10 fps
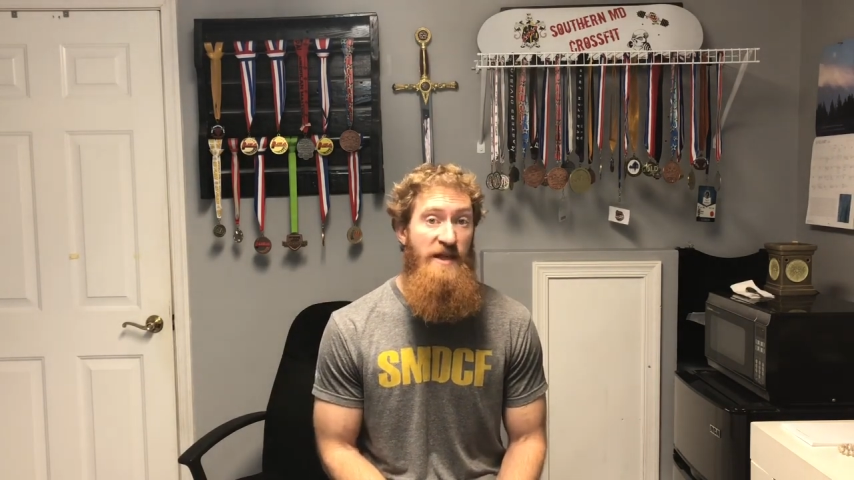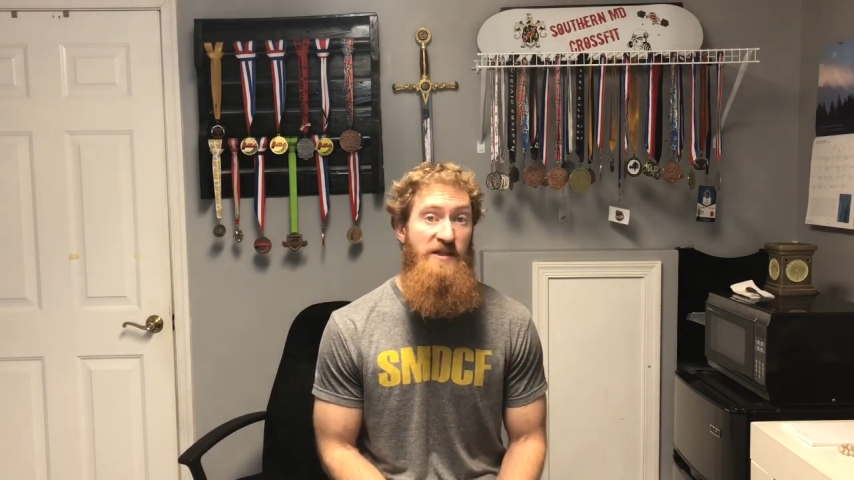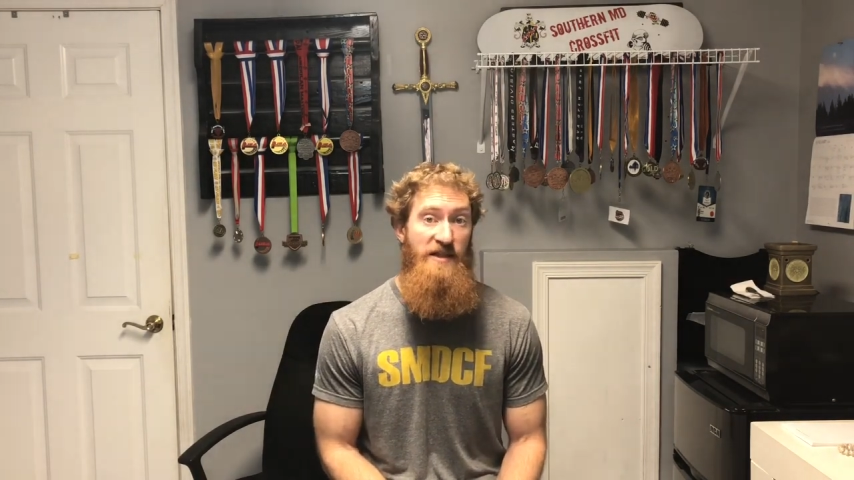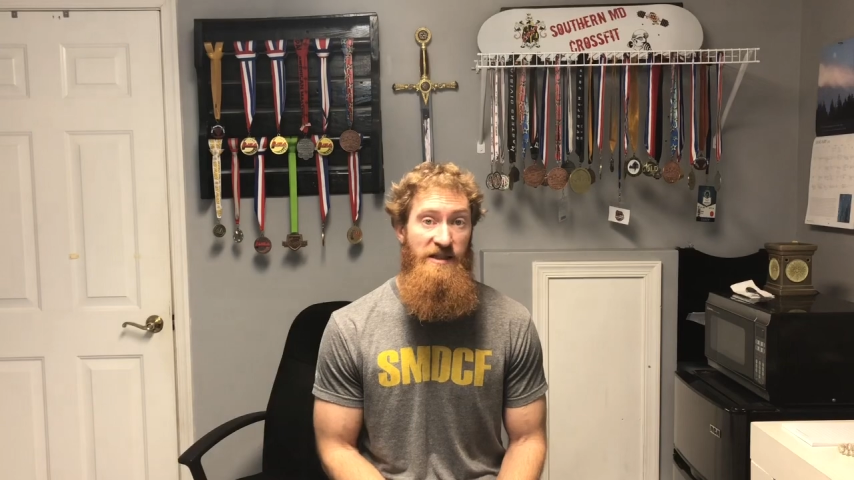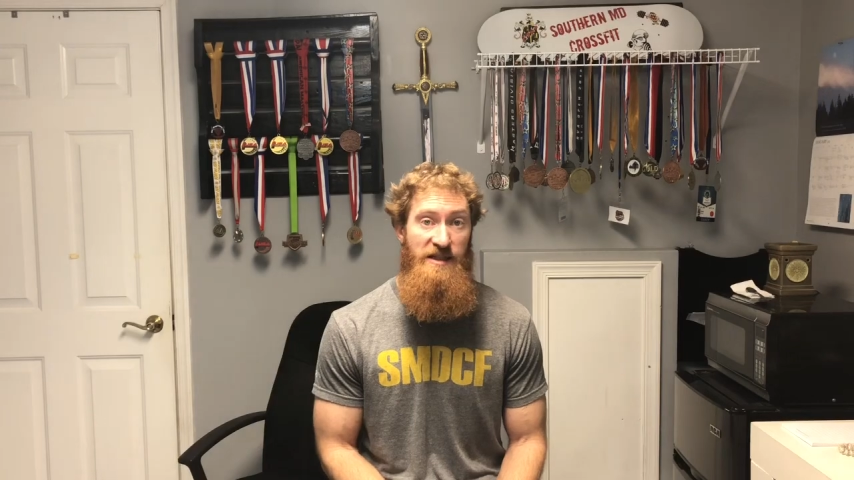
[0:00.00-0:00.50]

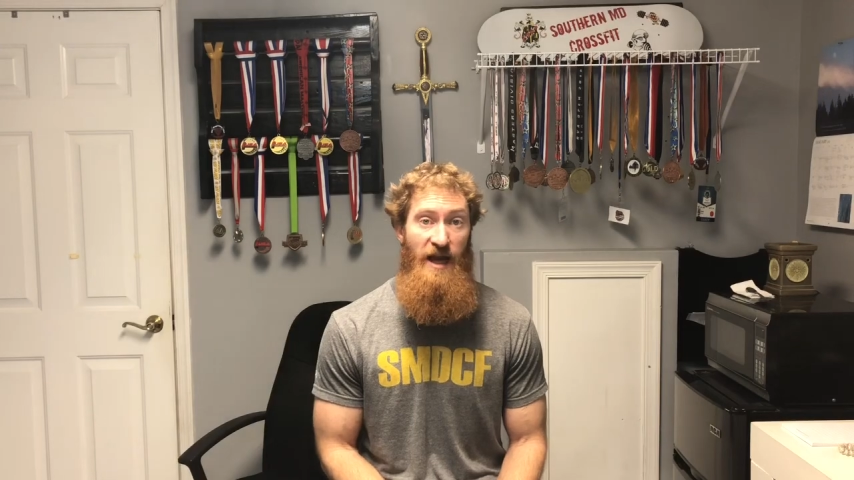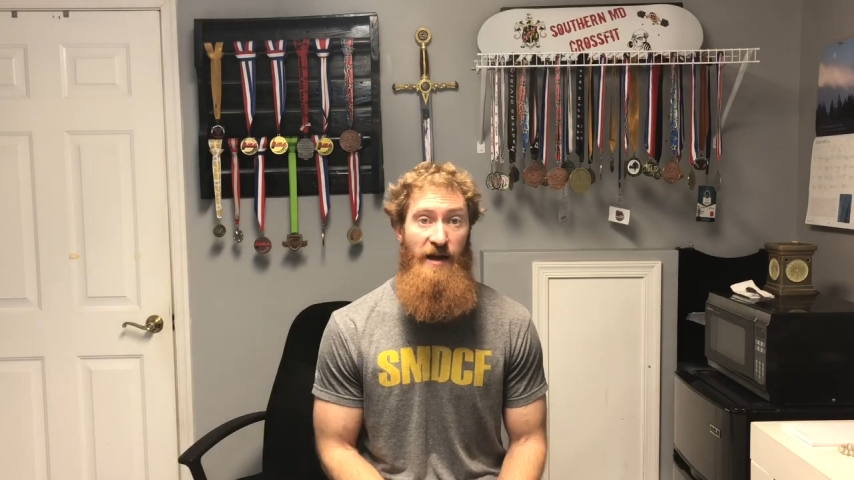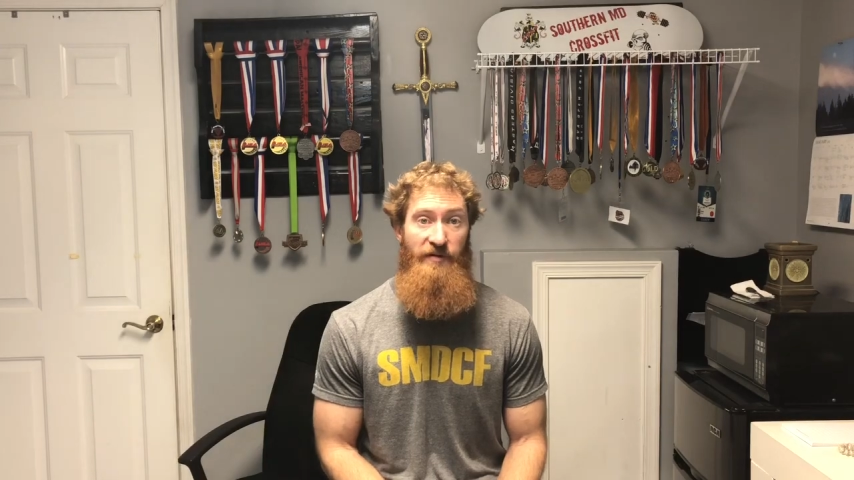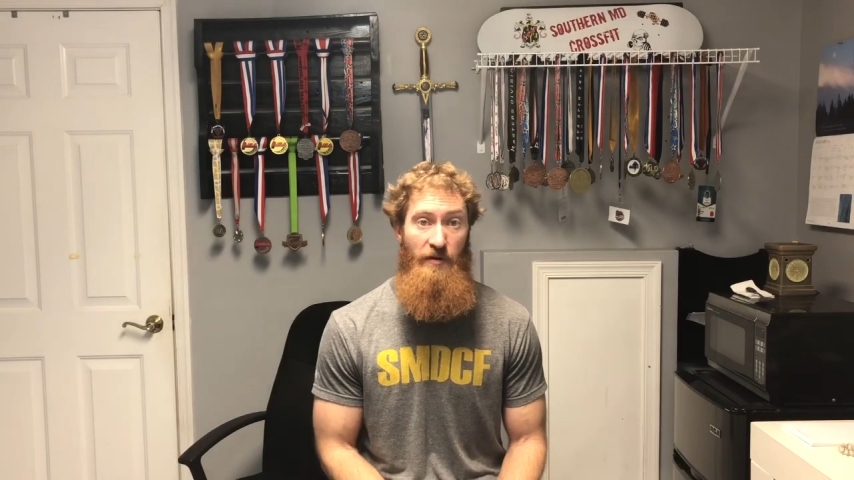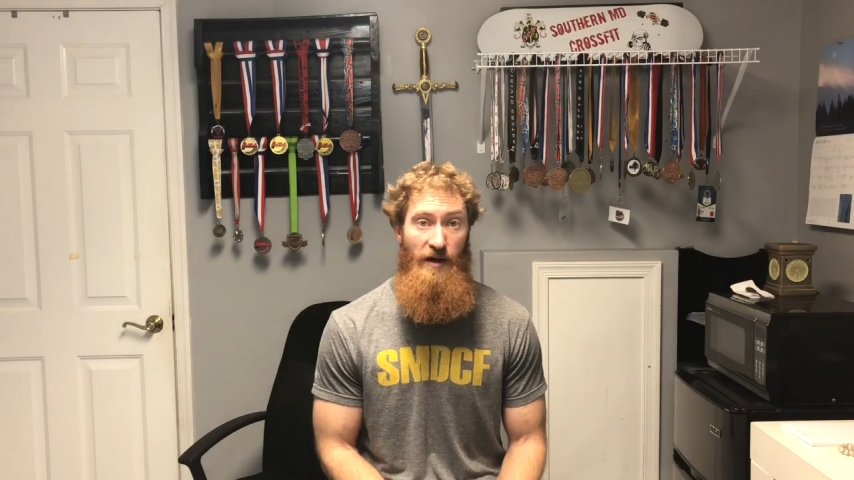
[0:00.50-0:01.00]
to decide
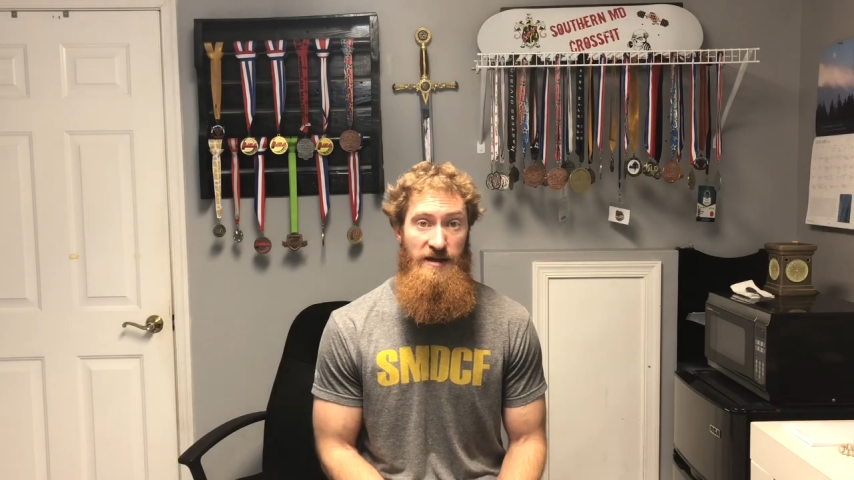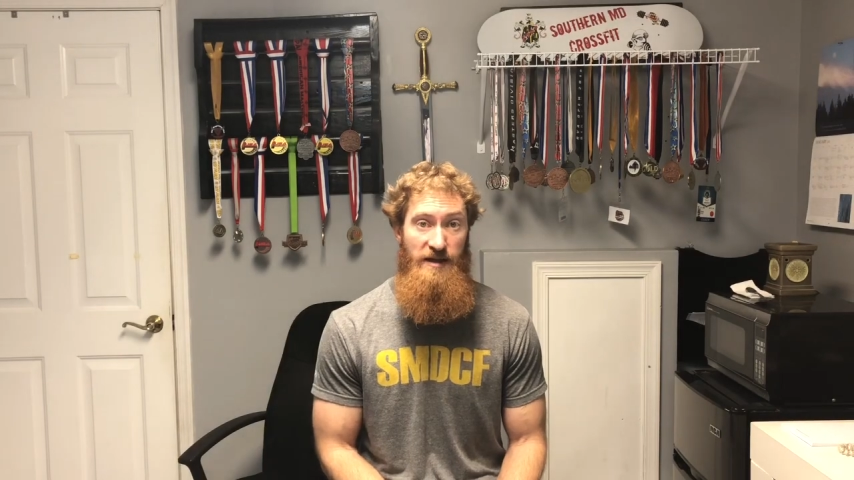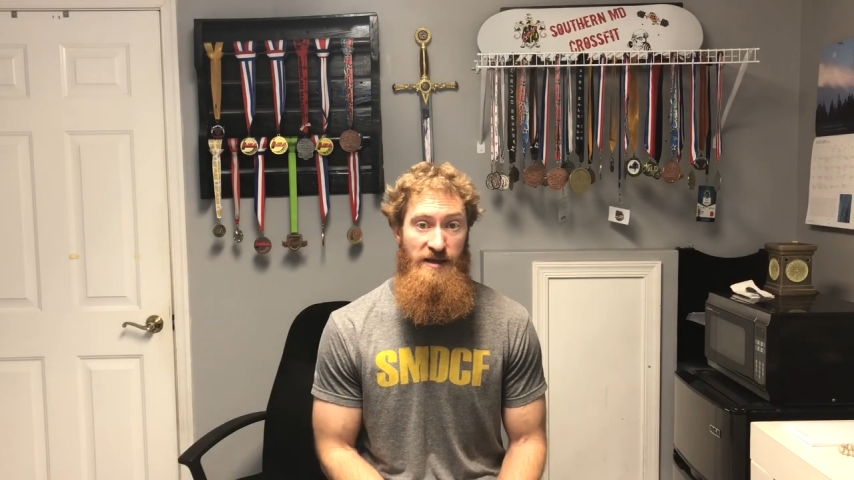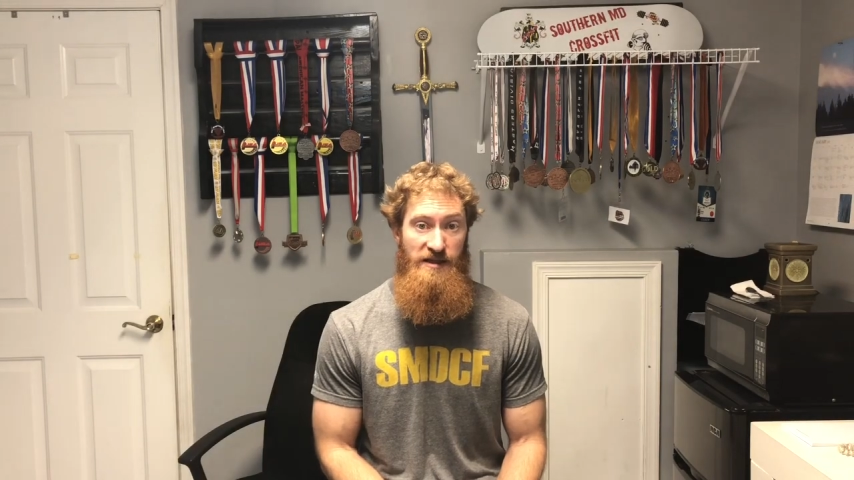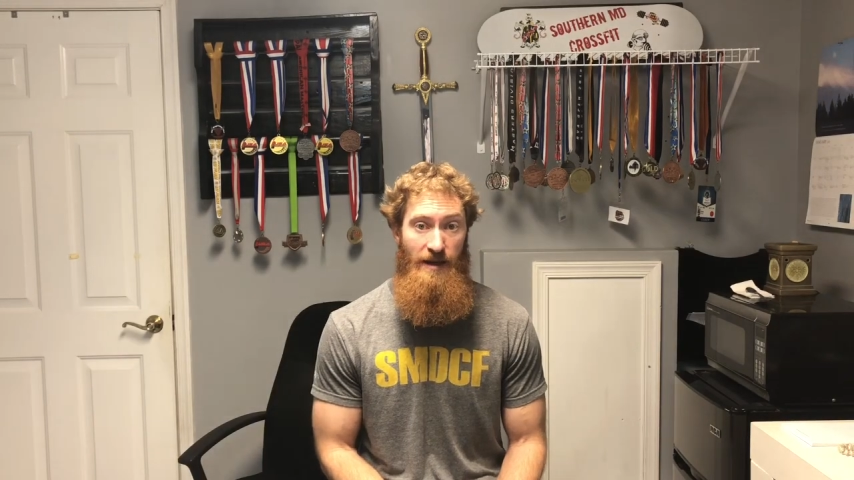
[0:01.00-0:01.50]
if you'd like to
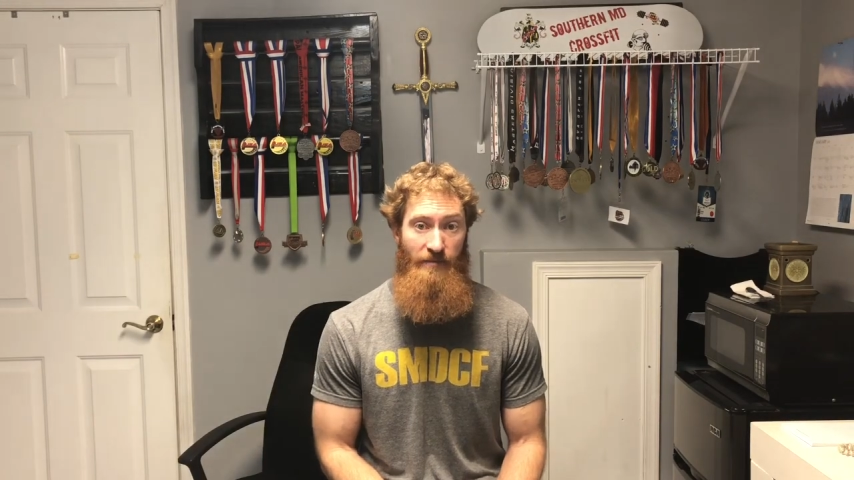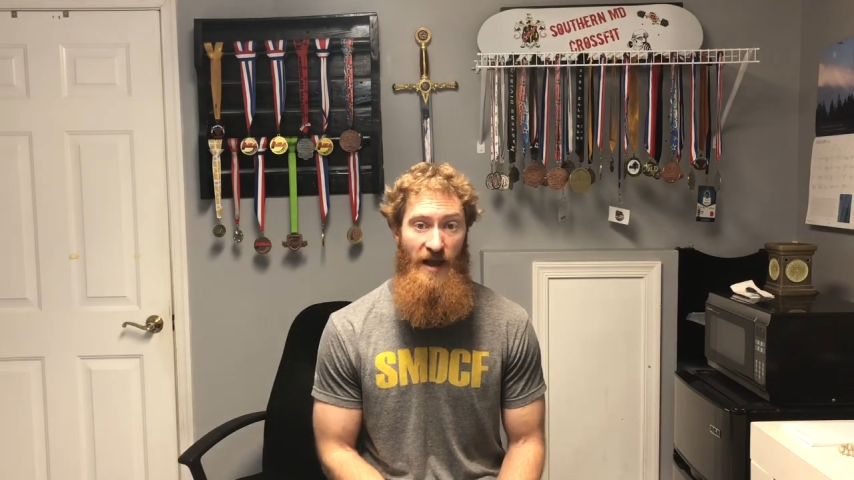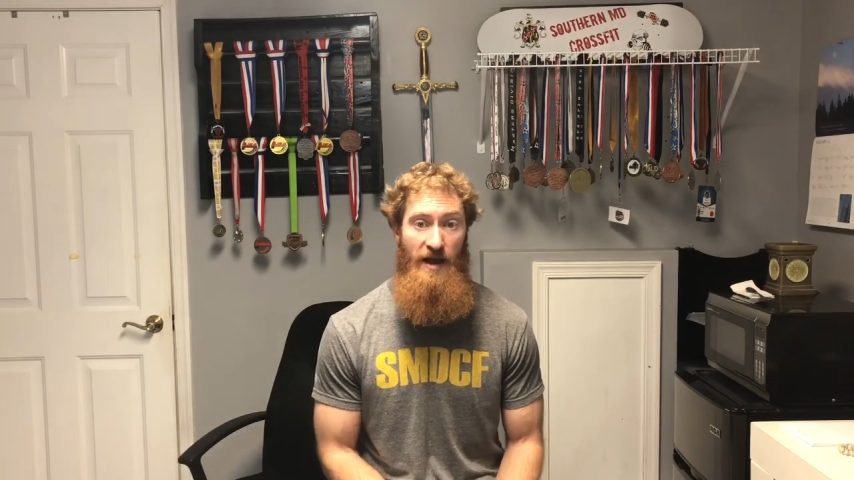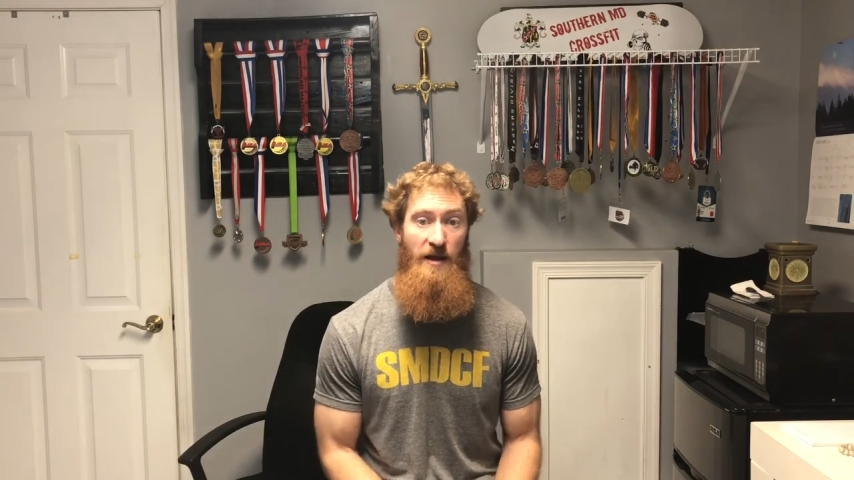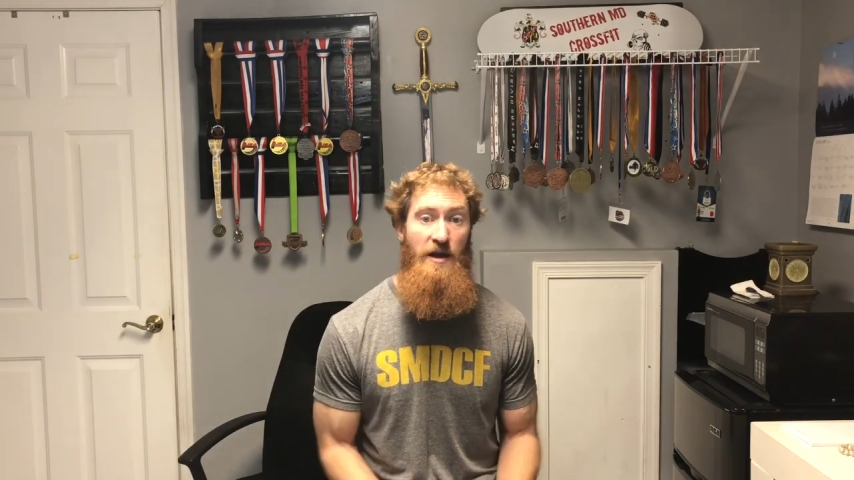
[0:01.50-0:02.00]
accept
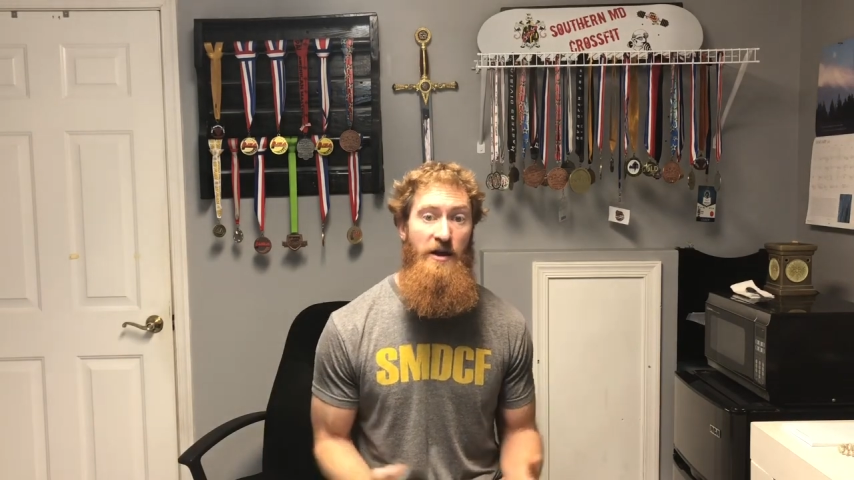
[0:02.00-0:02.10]
that.